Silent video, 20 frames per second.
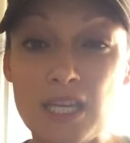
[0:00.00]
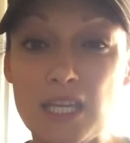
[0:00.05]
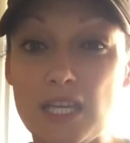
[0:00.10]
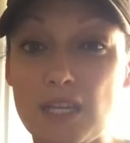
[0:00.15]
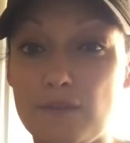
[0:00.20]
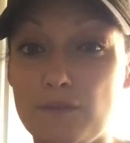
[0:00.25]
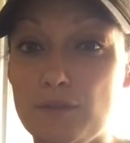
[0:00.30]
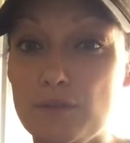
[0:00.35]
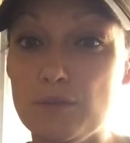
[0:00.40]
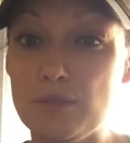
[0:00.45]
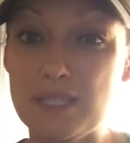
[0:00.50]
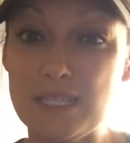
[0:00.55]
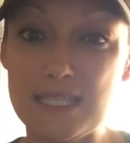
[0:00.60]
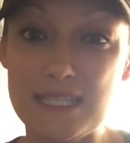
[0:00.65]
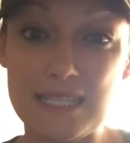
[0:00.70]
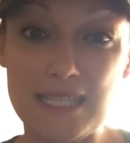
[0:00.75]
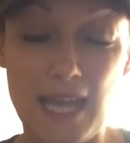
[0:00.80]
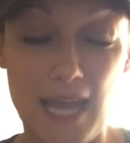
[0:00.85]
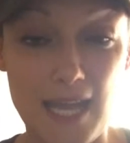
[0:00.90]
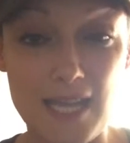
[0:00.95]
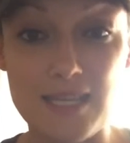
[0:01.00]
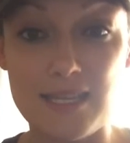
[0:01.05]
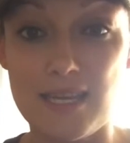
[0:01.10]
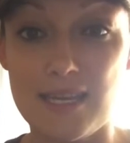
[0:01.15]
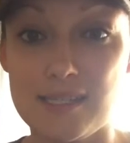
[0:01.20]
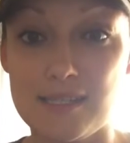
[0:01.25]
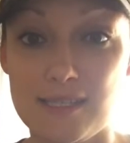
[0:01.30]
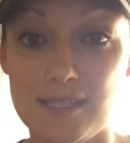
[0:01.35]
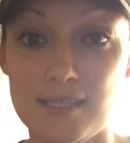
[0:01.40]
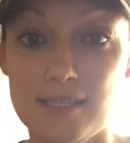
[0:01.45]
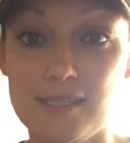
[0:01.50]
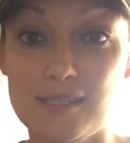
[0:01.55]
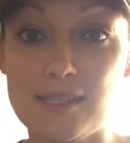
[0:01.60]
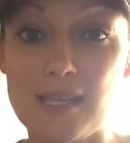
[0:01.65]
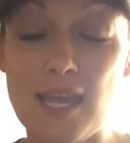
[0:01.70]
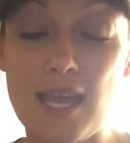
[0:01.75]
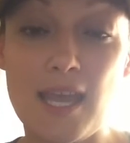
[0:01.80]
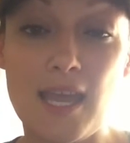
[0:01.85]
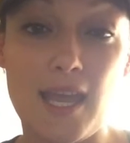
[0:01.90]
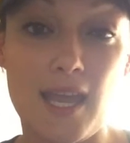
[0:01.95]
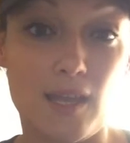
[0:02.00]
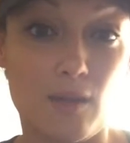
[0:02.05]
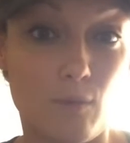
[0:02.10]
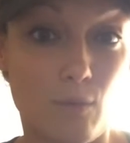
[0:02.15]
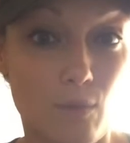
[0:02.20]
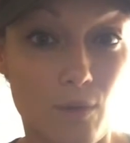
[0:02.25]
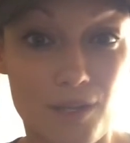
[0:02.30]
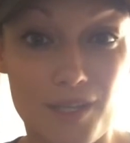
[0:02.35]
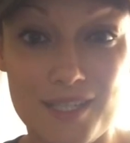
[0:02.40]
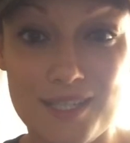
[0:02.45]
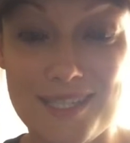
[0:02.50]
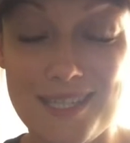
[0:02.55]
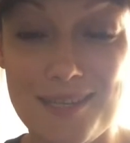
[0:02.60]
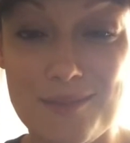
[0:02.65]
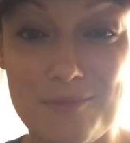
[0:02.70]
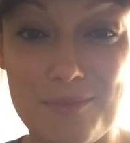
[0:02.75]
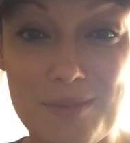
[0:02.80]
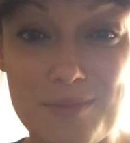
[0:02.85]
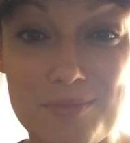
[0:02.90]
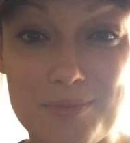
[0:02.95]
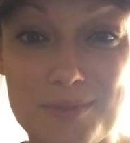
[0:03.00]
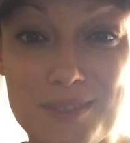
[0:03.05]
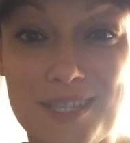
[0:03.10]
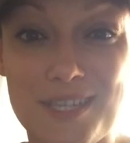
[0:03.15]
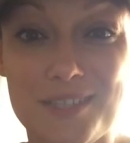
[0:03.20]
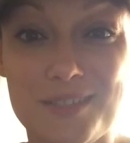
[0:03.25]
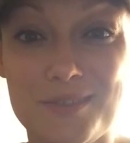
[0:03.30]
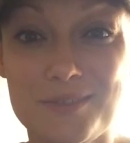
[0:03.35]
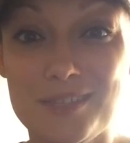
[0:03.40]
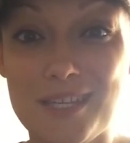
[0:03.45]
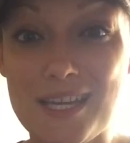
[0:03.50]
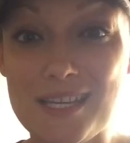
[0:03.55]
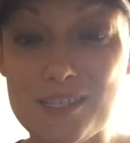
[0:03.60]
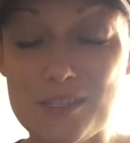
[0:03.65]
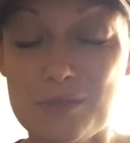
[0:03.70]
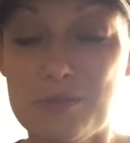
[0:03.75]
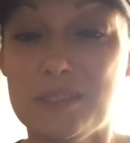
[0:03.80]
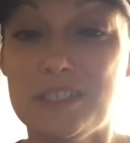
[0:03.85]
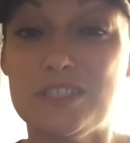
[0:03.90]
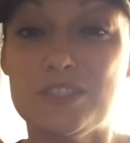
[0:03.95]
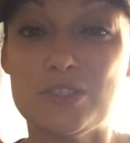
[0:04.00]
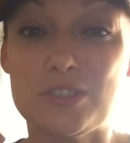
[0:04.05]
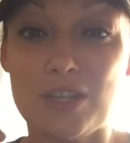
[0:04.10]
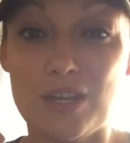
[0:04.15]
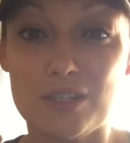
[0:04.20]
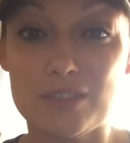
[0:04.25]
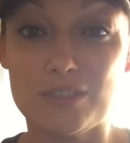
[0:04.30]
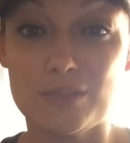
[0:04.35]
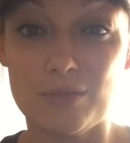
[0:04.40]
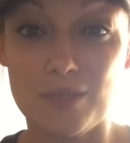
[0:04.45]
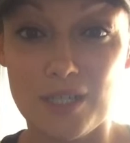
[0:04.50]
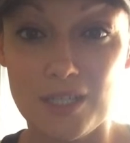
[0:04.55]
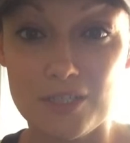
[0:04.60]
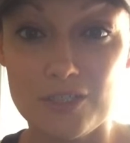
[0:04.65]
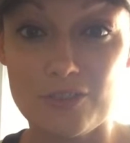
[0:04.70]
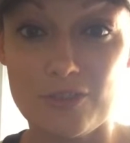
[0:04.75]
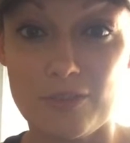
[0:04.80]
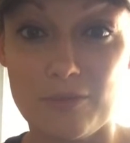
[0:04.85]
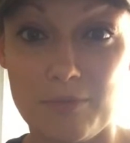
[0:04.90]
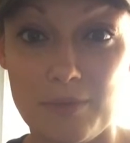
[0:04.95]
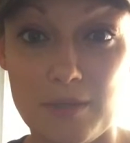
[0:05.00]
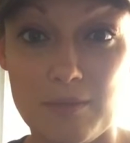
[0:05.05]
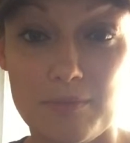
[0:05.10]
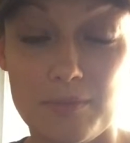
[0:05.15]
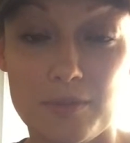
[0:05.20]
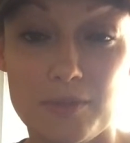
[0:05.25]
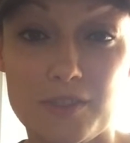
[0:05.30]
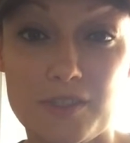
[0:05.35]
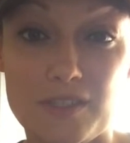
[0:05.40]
If you need 10 yeses and 1 in 10 people tell you yes, you need to talk to 100 people.